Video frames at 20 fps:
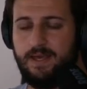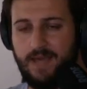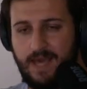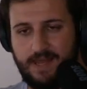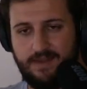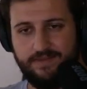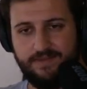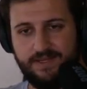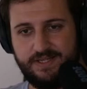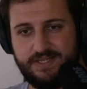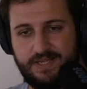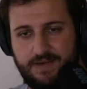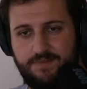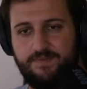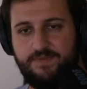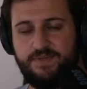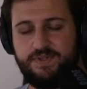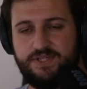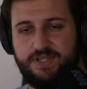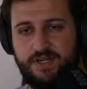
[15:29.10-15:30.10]
this
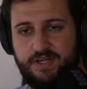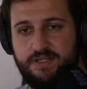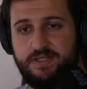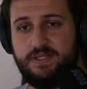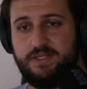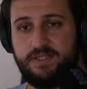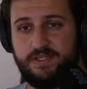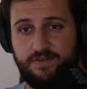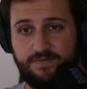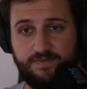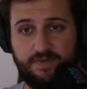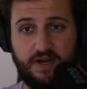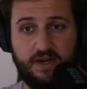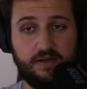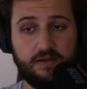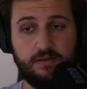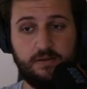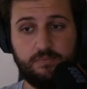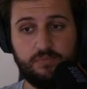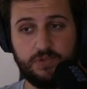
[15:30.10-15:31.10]
emphasizes the
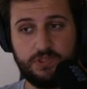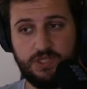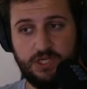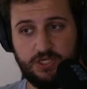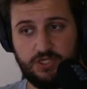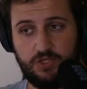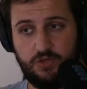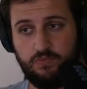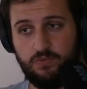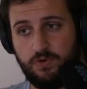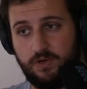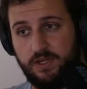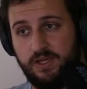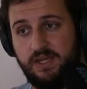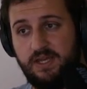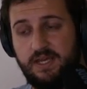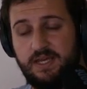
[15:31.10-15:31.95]
fact that Protection Warrior